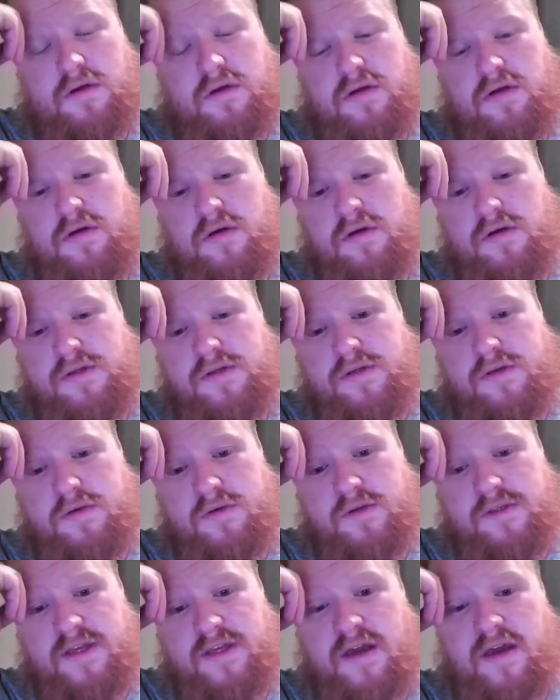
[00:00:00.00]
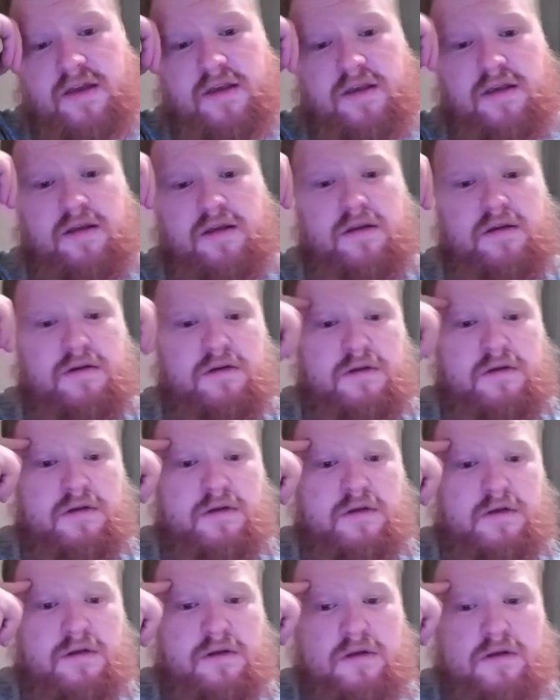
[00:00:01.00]
also attacking
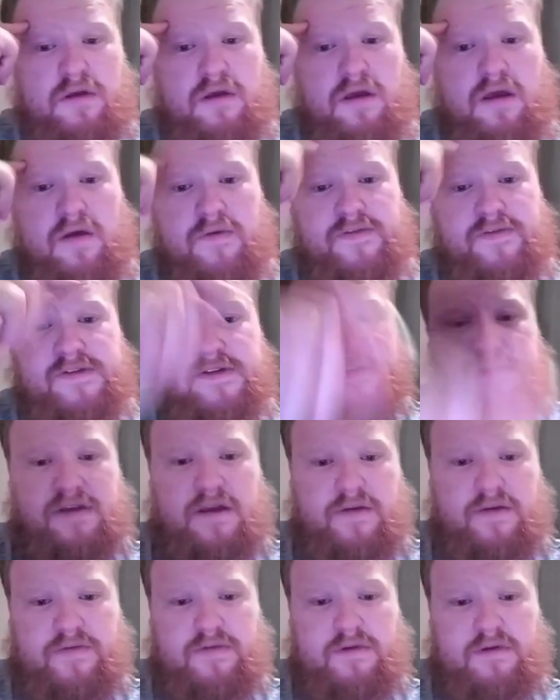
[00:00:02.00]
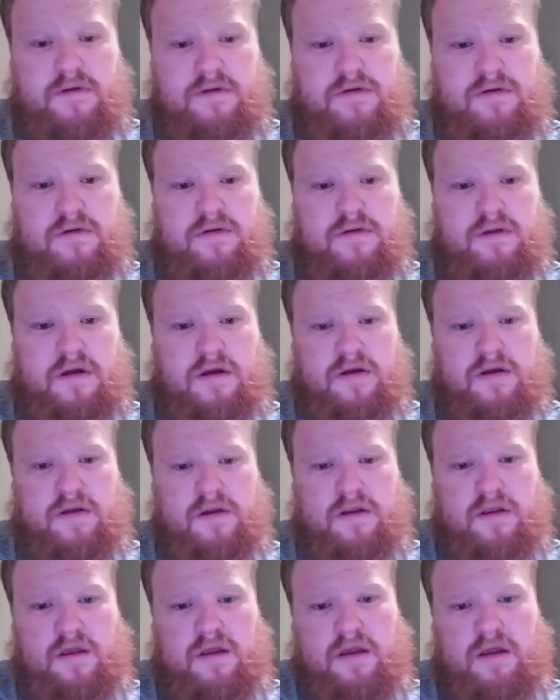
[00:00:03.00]
f7. Not
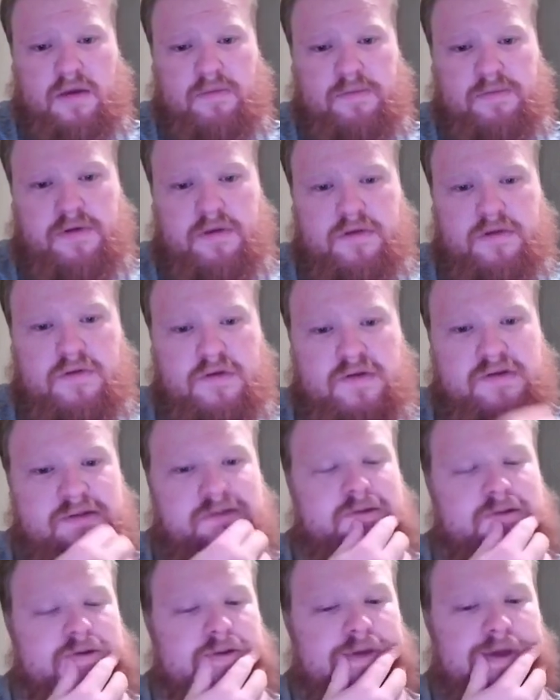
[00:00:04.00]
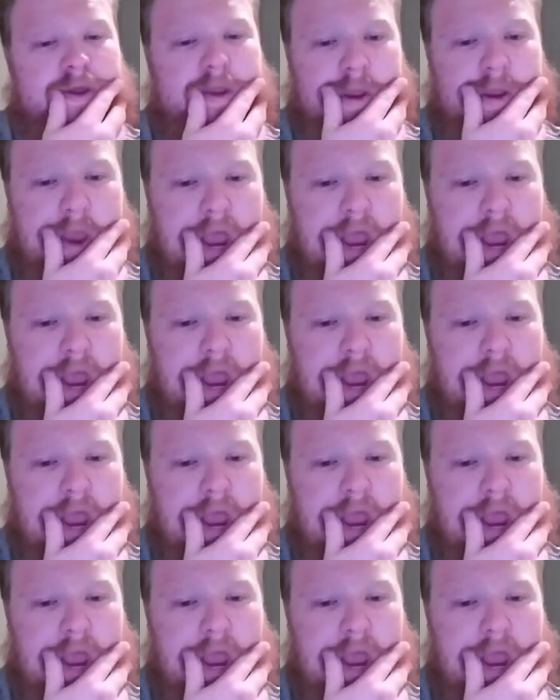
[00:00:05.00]
gonna happen. Let's do that.